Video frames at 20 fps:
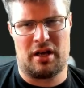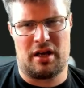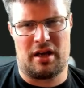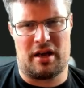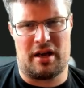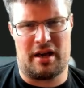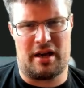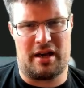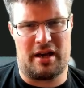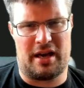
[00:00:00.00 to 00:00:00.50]

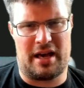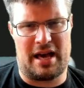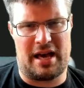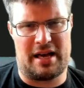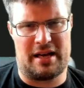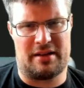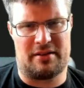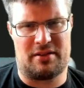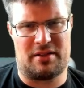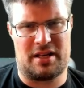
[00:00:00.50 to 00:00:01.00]
Uh,
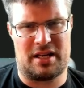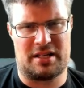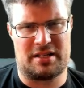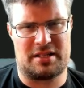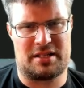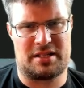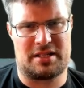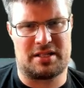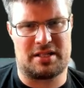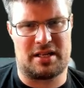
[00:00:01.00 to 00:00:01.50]
and
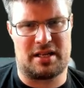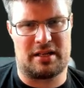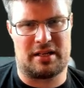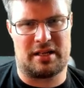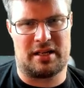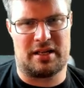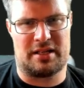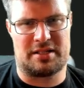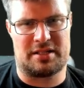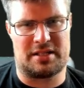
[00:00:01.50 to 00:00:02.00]
this
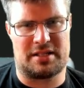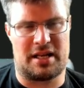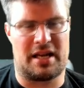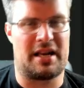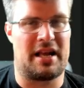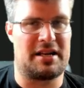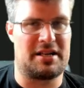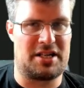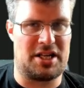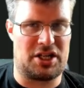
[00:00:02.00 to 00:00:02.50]
is
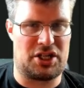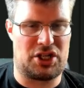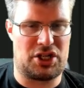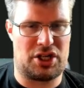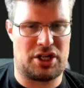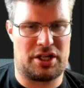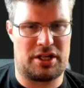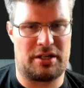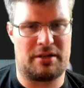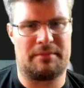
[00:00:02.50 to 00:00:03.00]
an
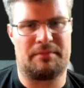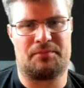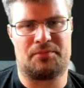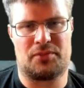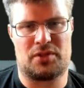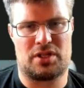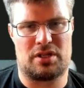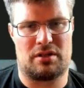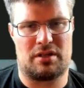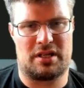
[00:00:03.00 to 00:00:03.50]
addition.
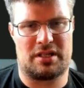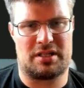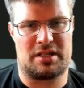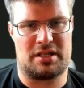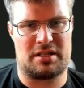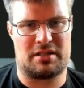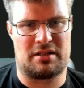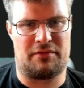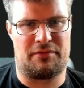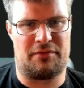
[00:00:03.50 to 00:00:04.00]
So this
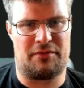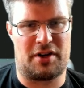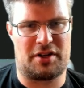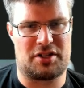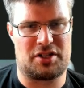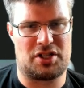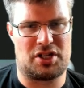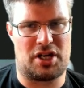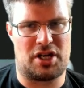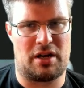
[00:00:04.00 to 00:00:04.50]
is the
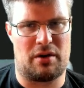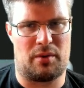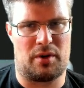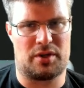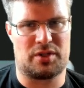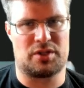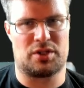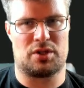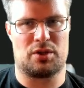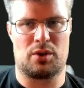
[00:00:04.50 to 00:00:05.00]
function I
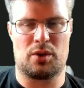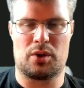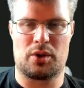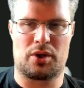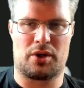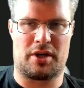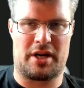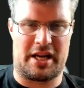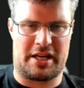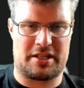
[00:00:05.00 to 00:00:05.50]
want to
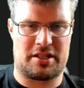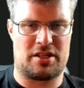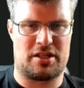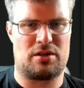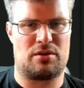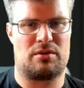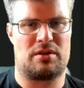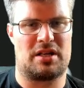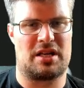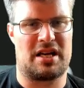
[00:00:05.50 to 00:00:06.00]
connect
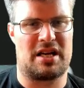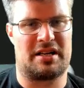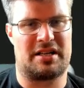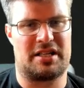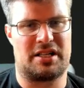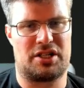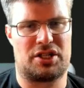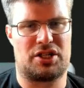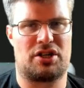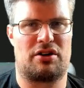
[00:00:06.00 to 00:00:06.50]
to, the
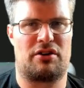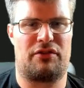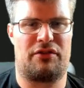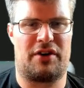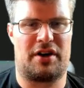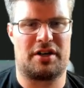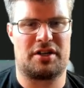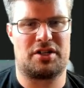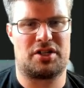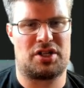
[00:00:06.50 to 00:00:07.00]
addition
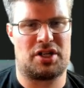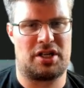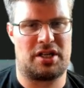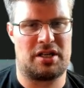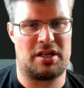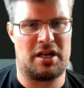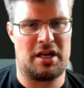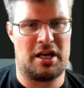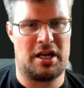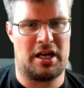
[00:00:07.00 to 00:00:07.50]

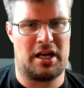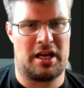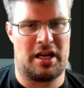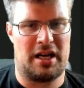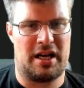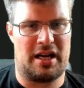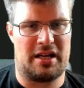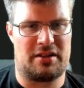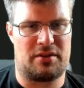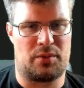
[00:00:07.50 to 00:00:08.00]
function.
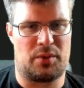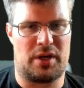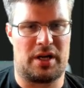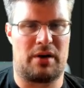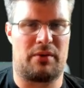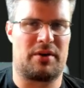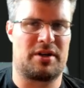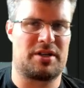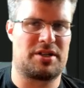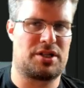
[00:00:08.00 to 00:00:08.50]
It
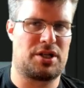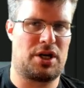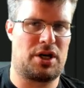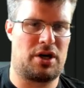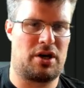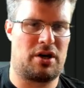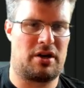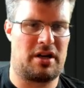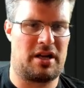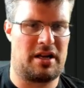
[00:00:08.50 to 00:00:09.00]
will
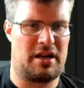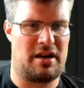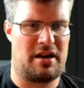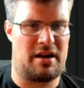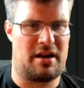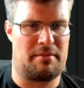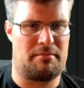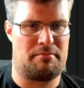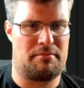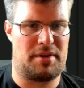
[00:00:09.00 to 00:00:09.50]
return a
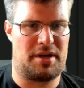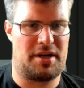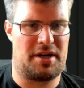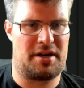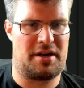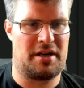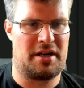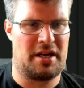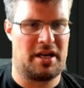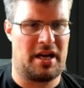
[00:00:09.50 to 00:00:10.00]

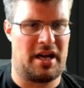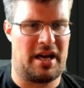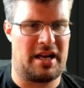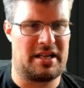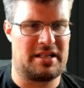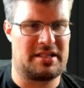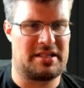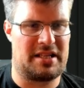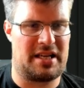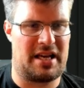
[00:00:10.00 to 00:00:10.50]
number and
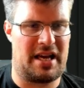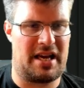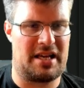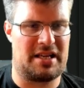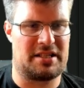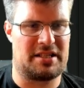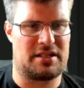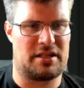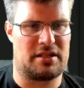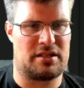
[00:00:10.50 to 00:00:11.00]
it
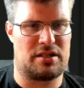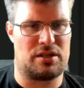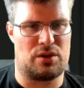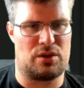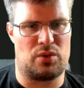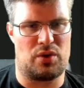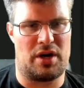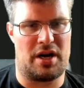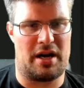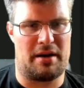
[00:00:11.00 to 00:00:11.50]
takes
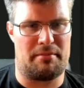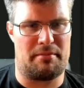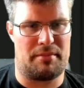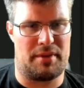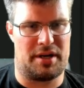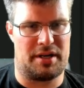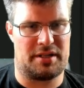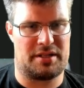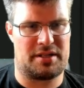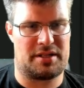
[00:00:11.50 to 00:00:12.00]
two
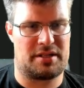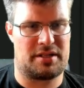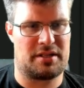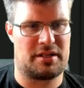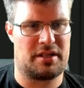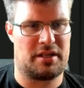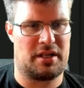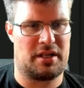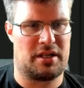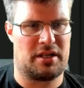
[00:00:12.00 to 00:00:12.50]
numbers.
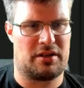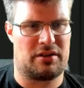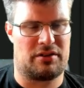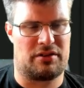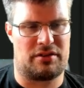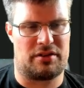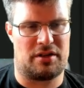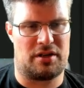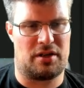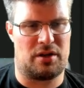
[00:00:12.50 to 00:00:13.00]

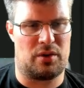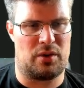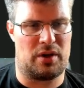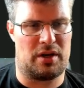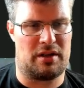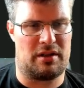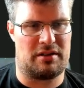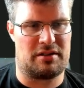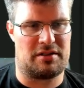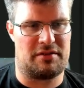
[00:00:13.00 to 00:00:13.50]
So
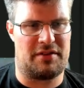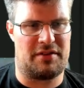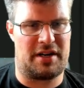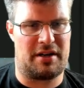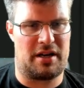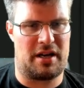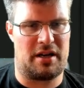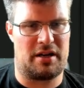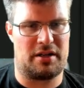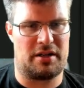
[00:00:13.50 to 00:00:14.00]
it's a
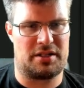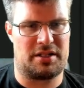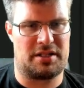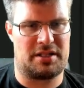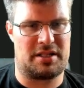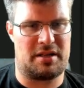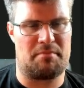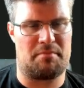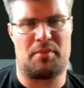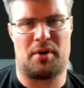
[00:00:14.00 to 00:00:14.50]
very
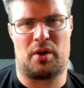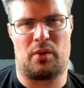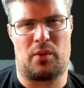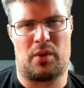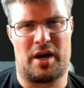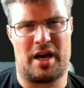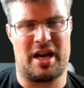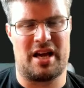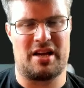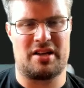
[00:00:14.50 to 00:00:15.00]
simple
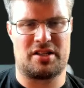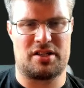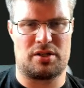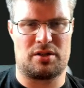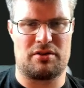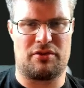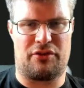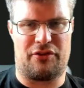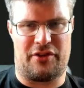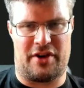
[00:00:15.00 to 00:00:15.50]
way to
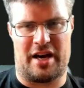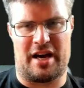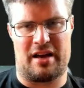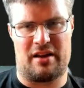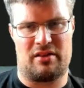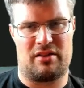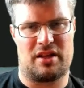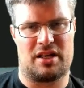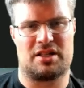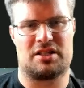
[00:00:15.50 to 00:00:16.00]

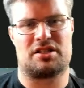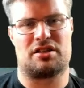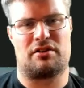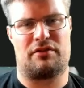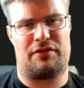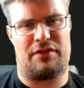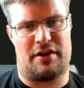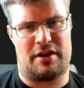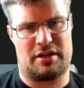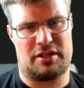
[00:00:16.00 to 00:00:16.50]
define this
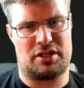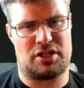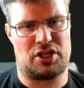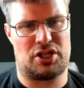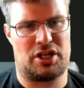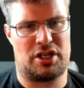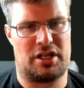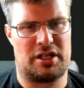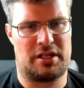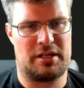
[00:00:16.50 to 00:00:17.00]

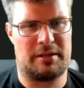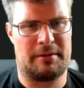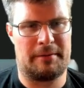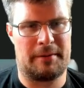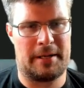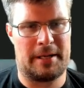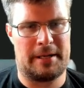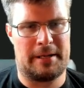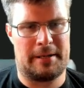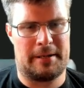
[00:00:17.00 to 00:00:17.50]
function.
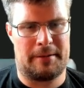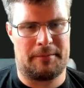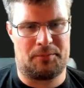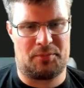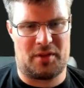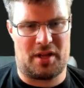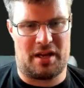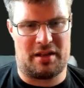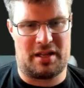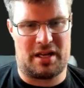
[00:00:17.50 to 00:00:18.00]

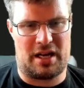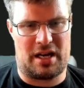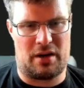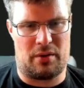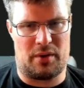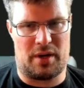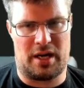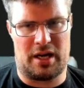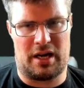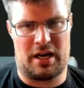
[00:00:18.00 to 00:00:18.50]
And then I
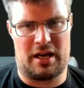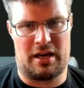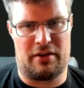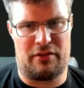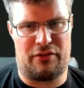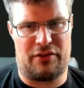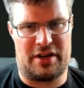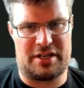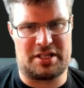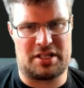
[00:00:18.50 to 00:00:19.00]
will uh,
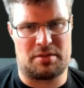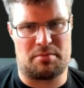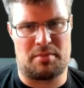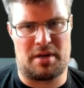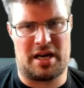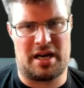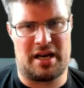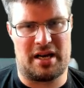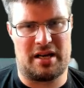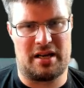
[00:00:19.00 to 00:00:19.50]
fetch
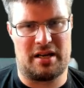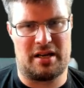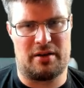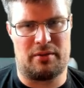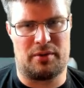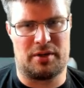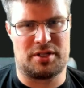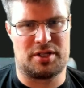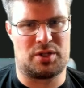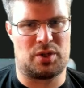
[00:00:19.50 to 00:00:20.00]
my
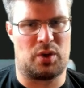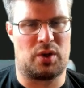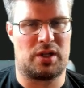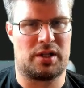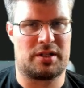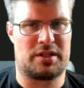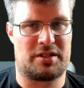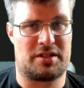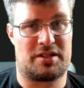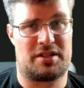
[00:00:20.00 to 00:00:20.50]

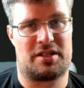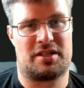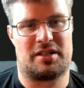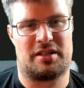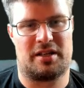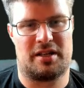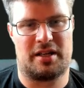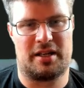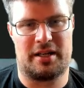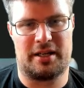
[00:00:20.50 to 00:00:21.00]
result
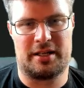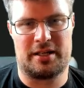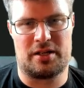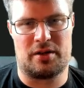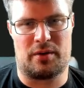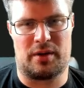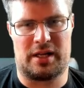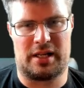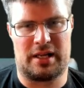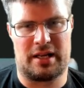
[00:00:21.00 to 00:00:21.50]
uh,
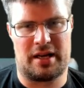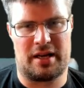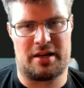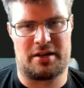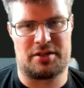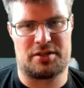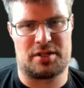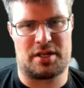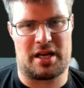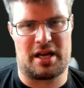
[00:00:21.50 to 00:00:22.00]
UL
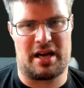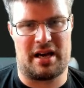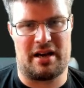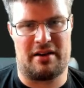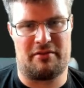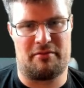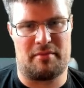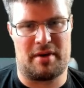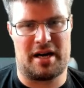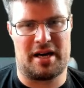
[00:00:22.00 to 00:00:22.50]
here. So I
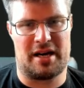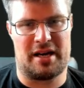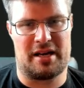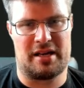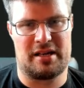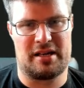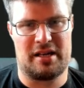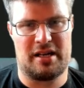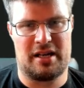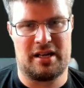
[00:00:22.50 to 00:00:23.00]
have
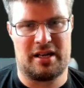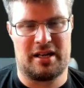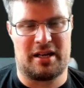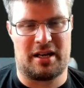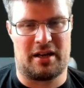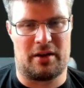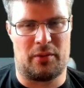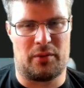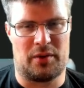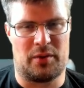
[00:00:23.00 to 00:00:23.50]
my
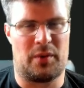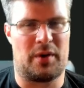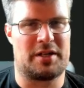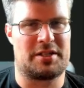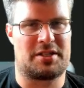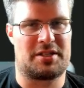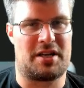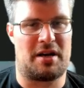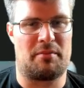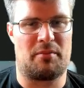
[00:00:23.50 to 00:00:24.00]
what
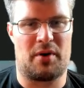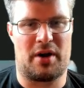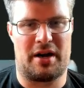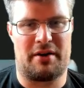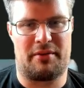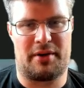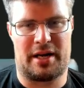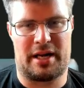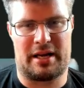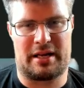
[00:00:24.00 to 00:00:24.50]

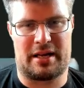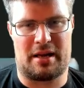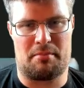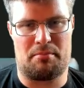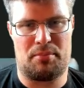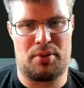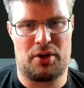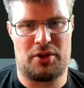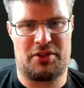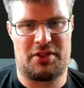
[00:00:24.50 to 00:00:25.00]
somewhere where I can
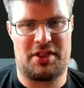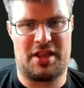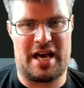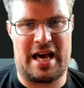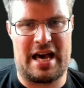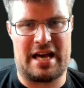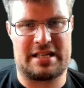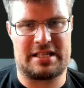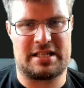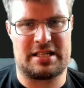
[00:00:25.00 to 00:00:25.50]
put
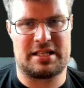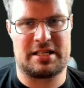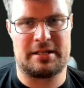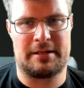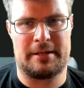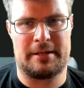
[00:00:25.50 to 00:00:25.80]
that.